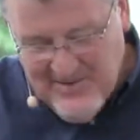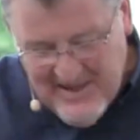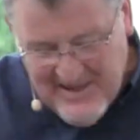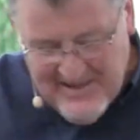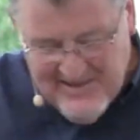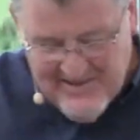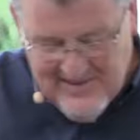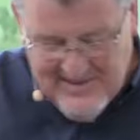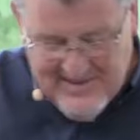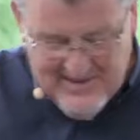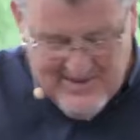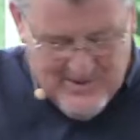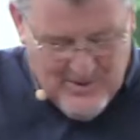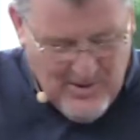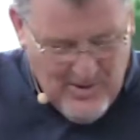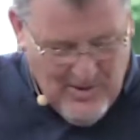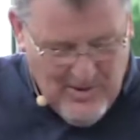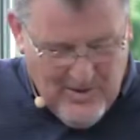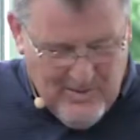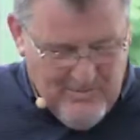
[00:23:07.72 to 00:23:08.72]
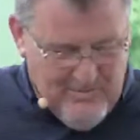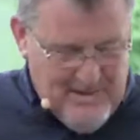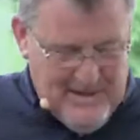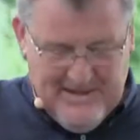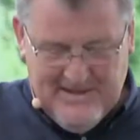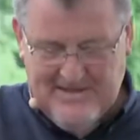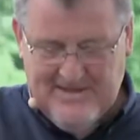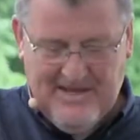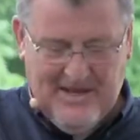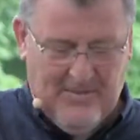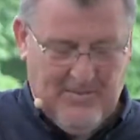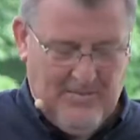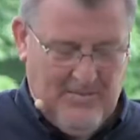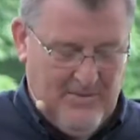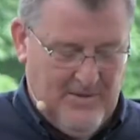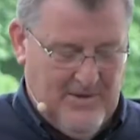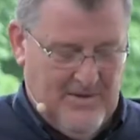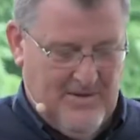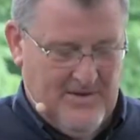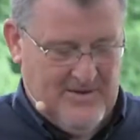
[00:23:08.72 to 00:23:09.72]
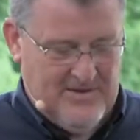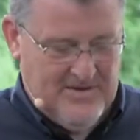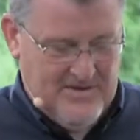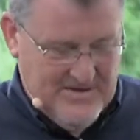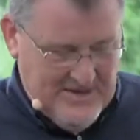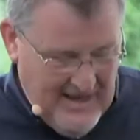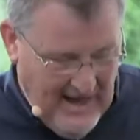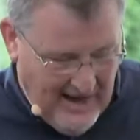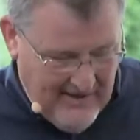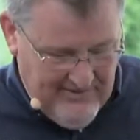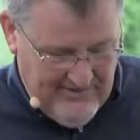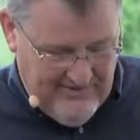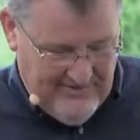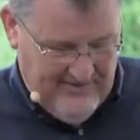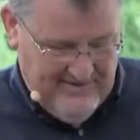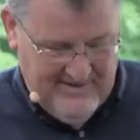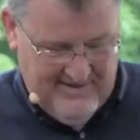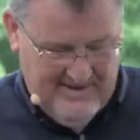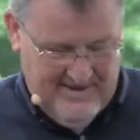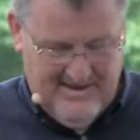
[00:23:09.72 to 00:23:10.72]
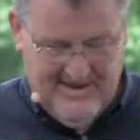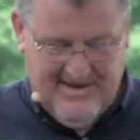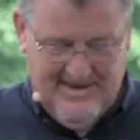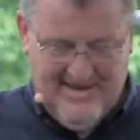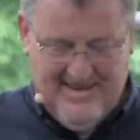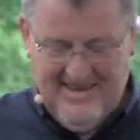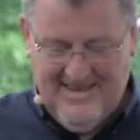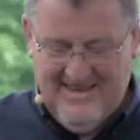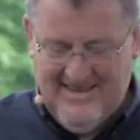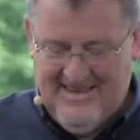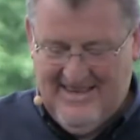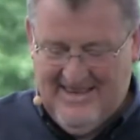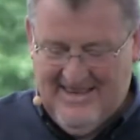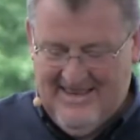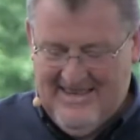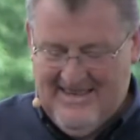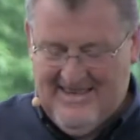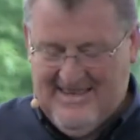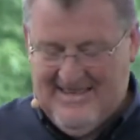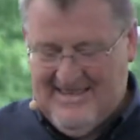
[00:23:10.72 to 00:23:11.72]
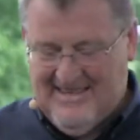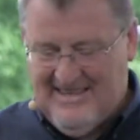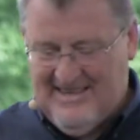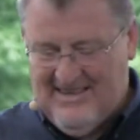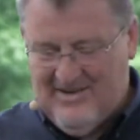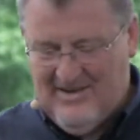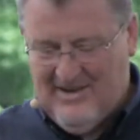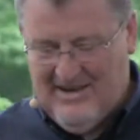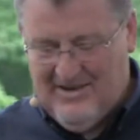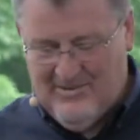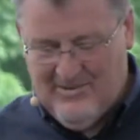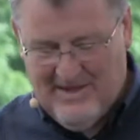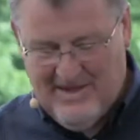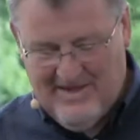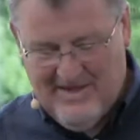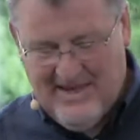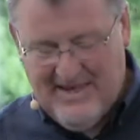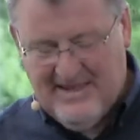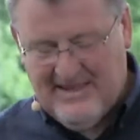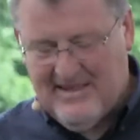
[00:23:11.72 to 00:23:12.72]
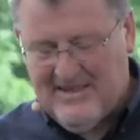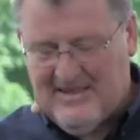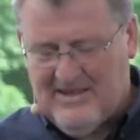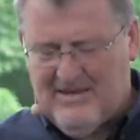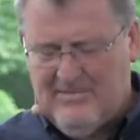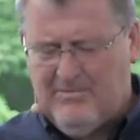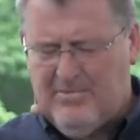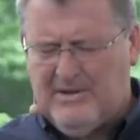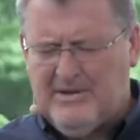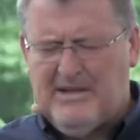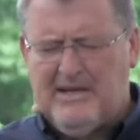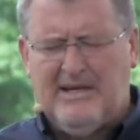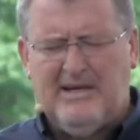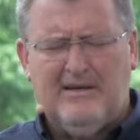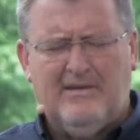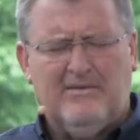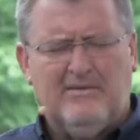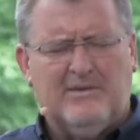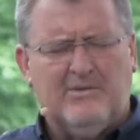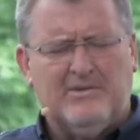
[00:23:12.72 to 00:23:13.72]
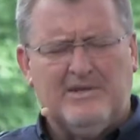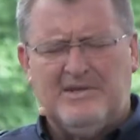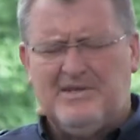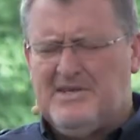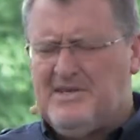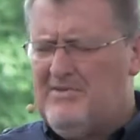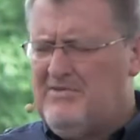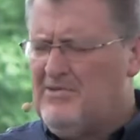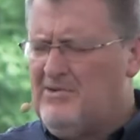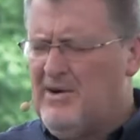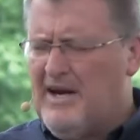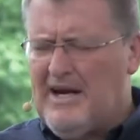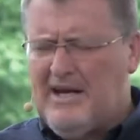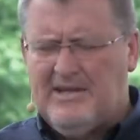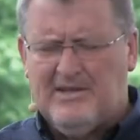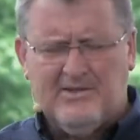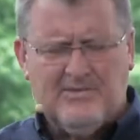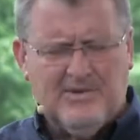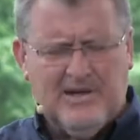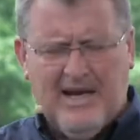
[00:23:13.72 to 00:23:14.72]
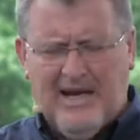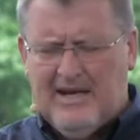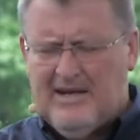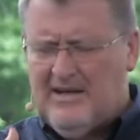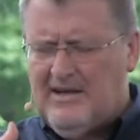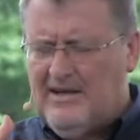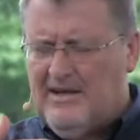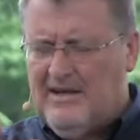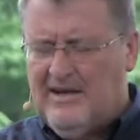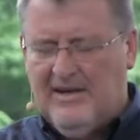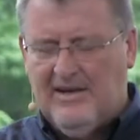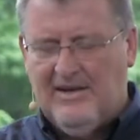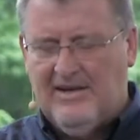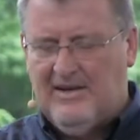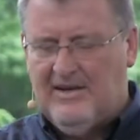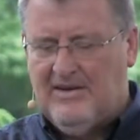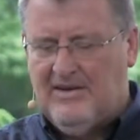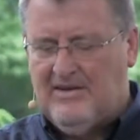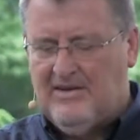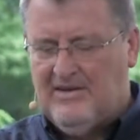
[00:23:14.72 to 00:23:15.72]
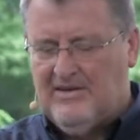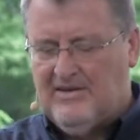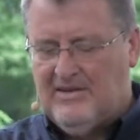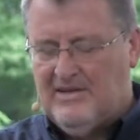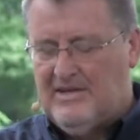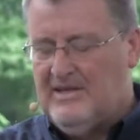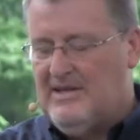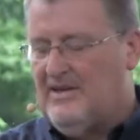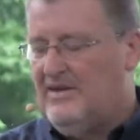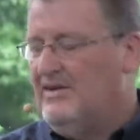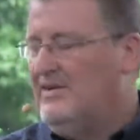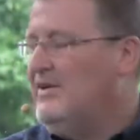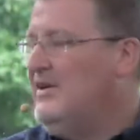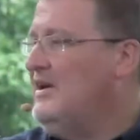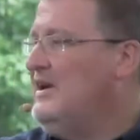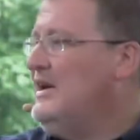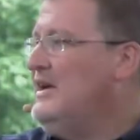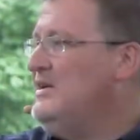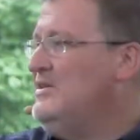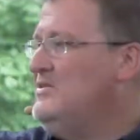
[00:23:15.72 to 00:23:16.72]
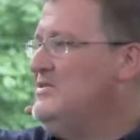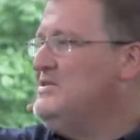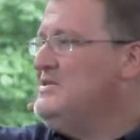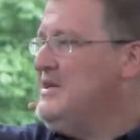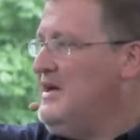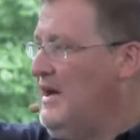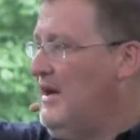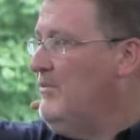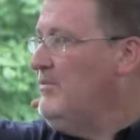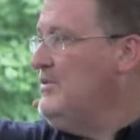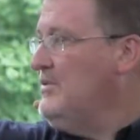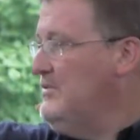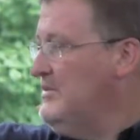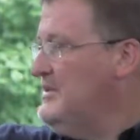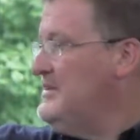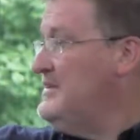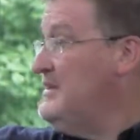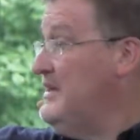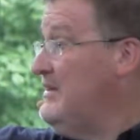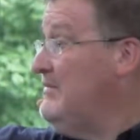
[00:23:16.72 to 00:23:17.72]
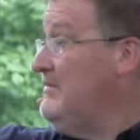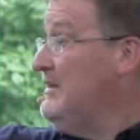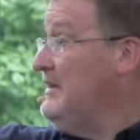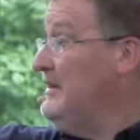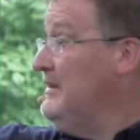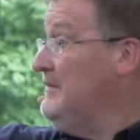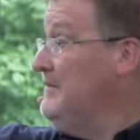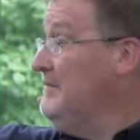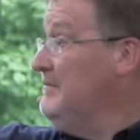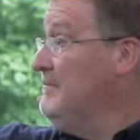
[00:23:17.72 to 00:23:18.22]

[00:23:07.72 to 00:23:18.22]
faith gets all mixed up with the stuff. And we think that to believe, to receive grace, all you got to do is come and receive it.